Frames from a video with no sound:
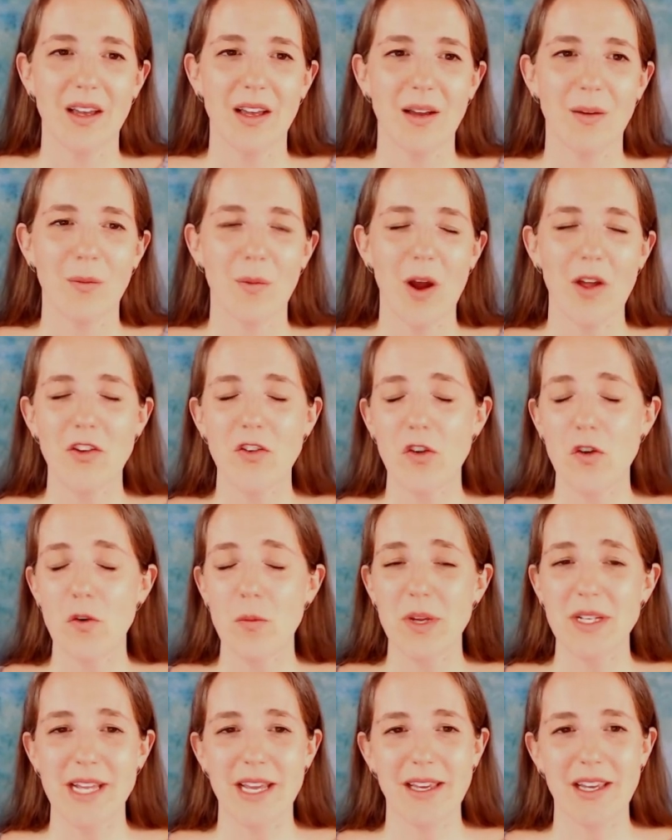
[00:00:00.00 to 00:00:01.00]
Whether you've
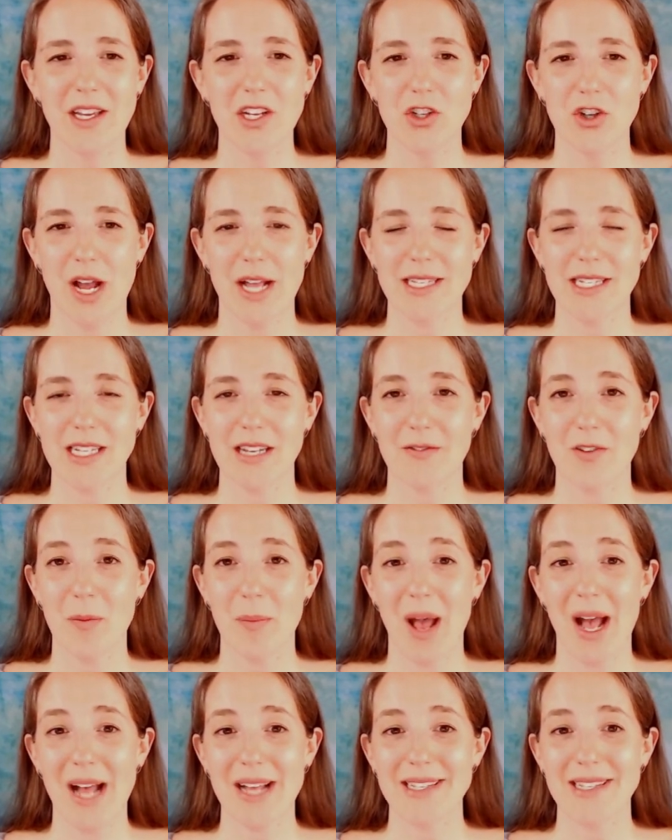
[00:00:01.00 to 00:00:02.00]
been taking transit for the
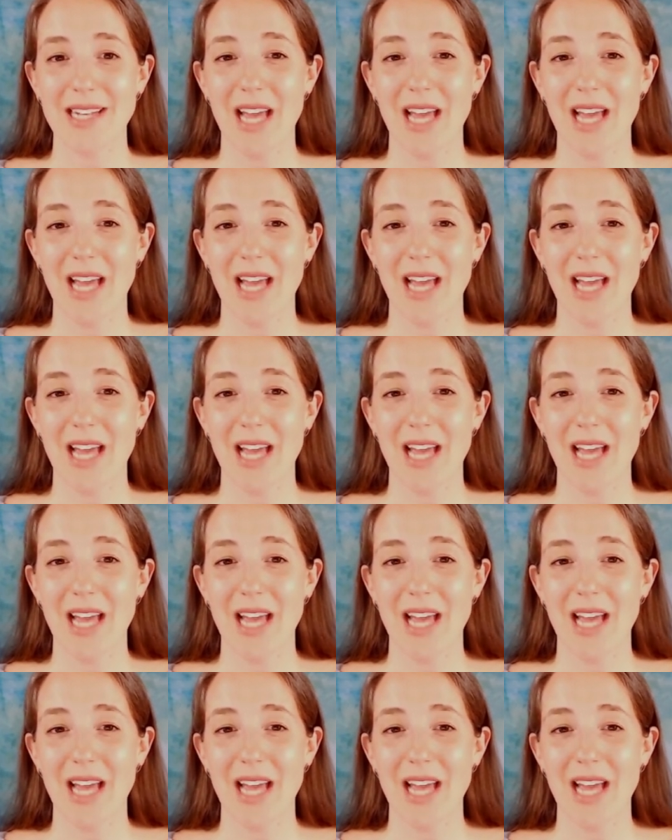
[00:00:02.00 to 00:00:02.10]
past